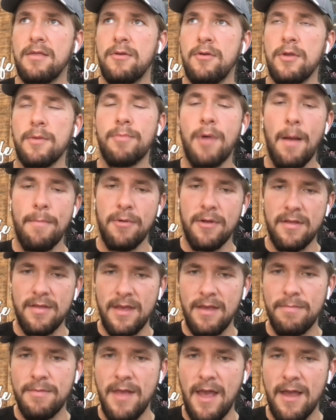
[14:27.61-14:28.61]
through the proper
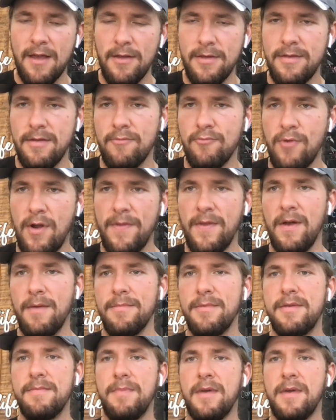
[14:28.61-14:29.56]
sleep cycles and rhythms